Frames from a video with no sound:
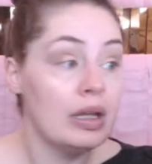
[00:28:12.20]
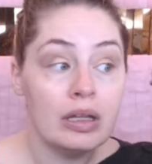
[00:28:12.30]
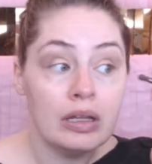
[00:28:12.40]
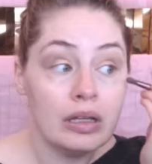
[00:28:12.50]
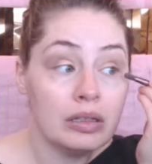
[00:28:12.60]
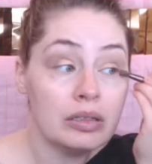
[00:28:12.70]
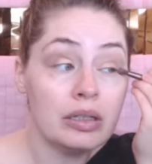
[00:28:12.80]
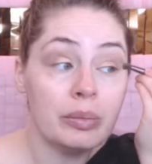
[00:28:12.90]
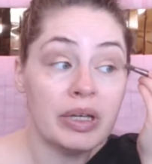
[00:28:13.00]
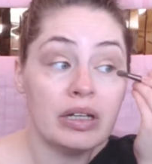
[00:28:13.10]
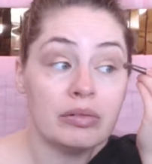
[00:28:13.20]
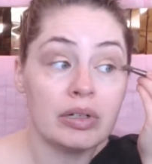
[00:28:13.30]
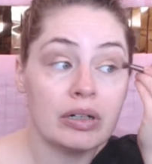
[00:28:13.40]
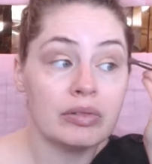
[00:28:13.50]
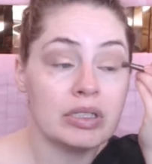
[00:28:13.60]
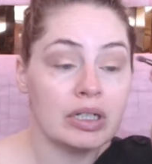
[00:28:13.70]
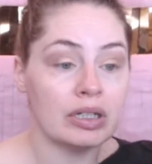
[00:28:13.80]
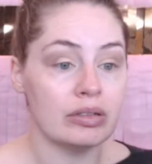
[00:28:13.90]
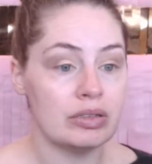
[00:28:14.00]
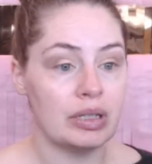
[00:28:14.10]
into the bin when I was done
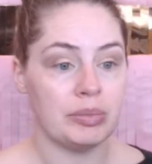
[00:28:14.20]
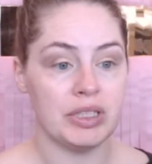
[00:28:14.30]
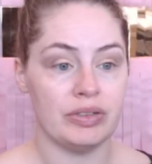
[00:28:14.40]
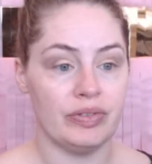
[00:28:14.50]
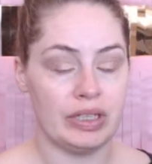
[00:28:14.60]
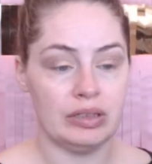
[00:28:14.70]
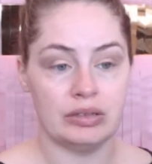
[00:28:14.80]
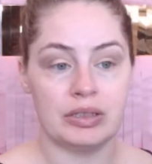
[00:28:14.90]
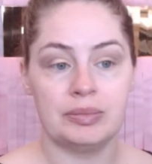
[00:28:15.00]
those empties videos.